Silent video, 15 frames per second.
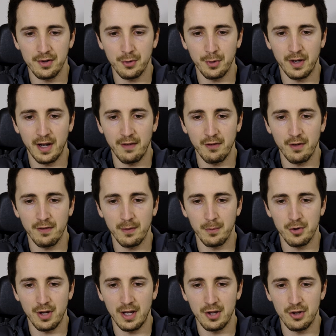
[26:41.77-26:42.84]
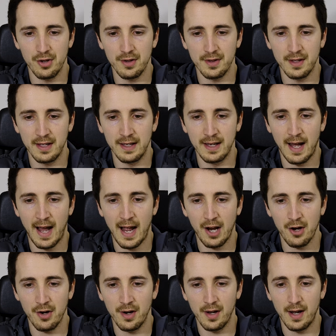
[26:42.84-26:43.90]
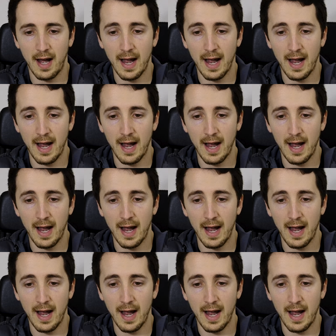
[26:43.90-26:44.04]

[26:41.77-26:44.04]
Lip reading: to recover from changes in iron